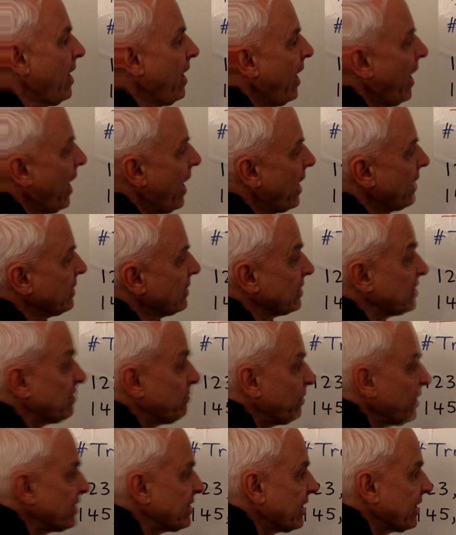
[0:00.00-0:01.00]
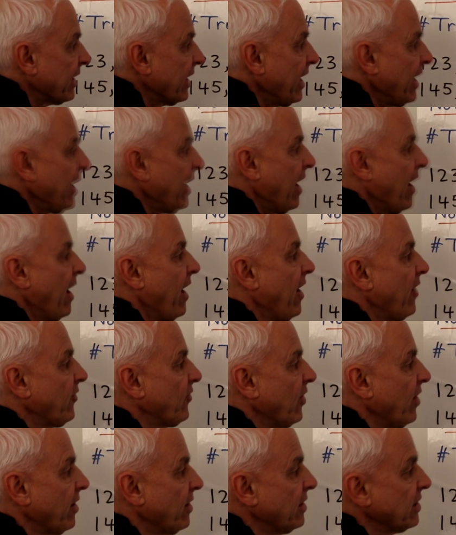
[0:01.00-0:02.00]
And explicitly, as
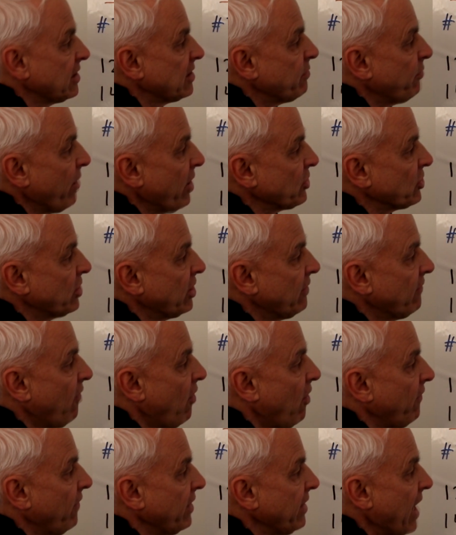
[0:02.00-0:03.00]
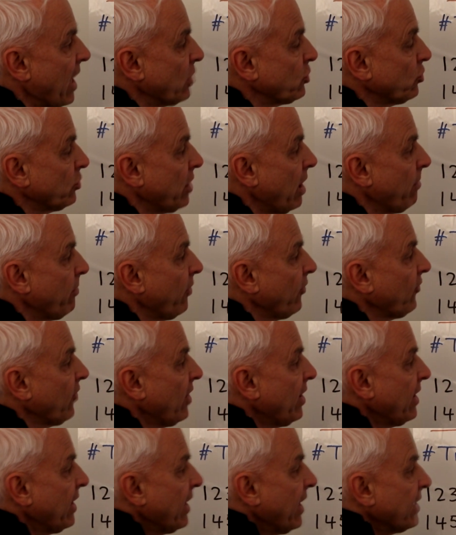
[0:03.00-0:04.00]
an expression involving natural numbers,
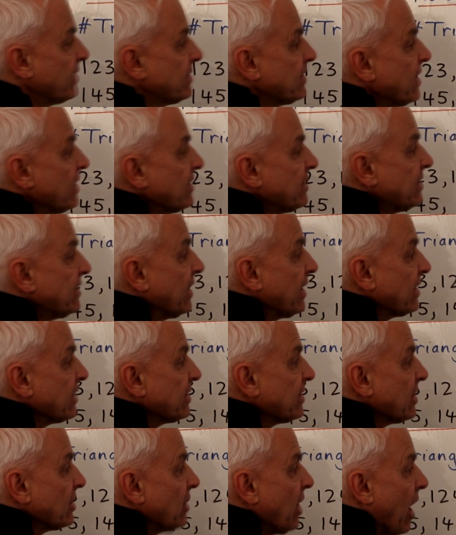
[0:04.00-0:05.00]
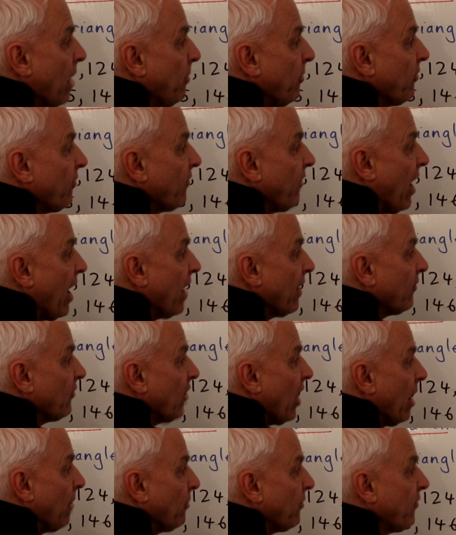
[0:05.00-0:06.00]
it's 6 times 5
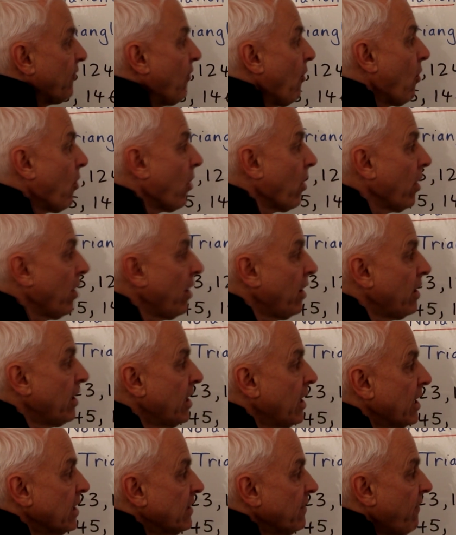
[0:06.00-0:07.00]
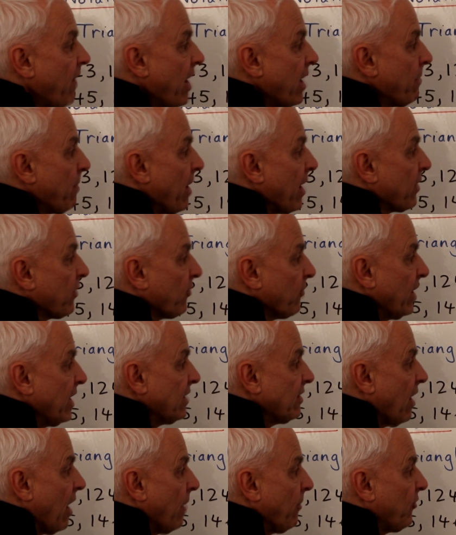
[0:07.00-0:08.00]
times 4 divided by 3
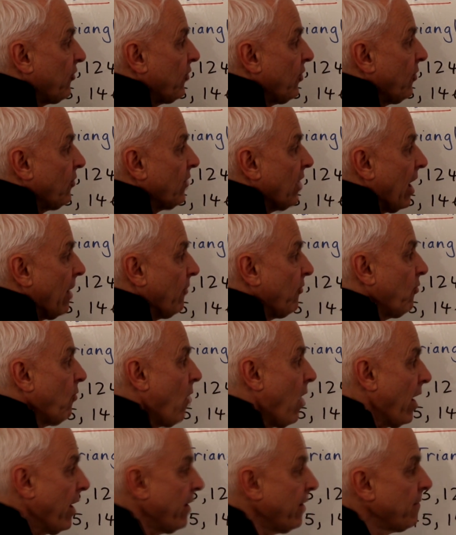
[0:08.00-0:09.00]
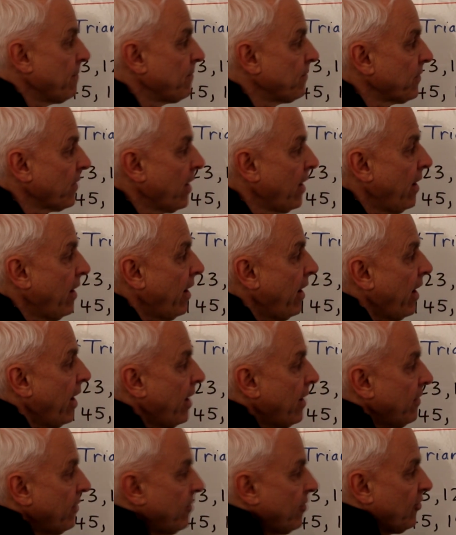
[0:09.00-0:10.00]
times 2 times 1.
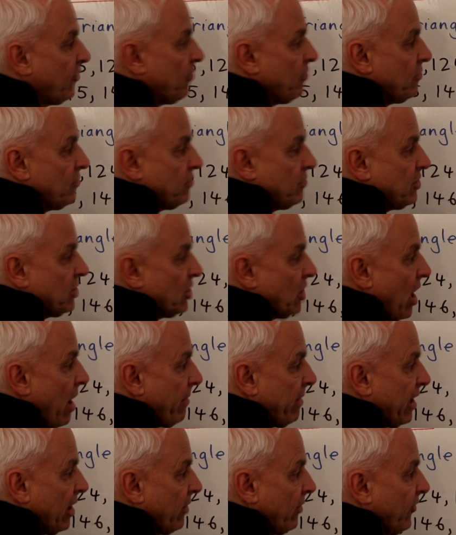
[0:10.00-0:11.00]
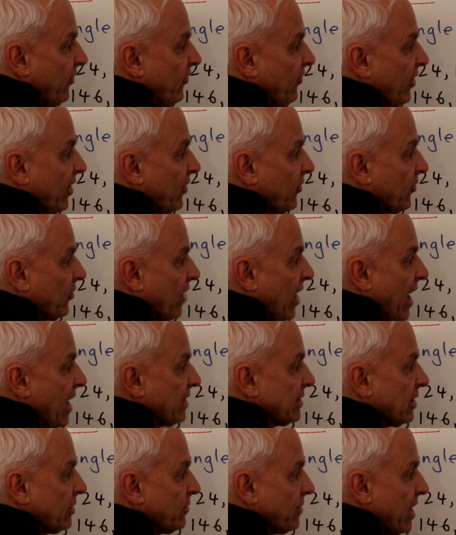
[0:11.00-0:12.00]
And this denominator 6
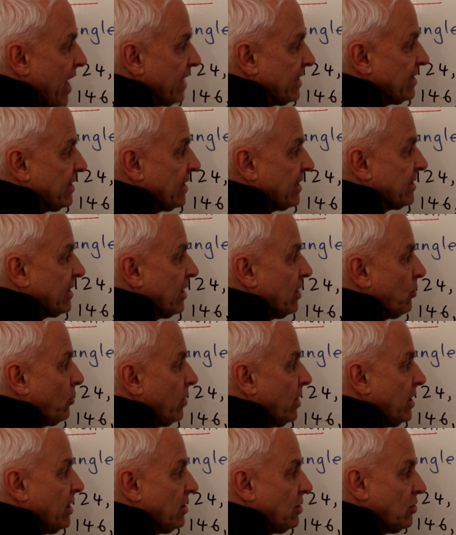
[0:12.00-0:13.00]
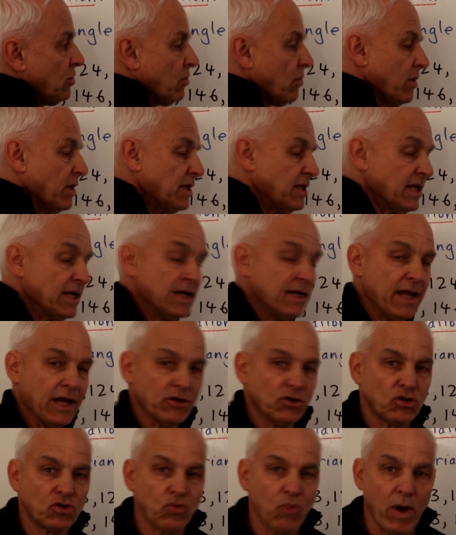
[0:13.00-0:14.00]
cancels with that 6, and we do indeed
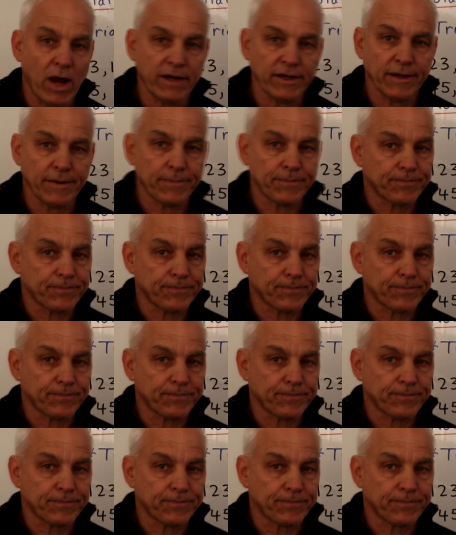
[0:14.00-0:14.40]
get 20.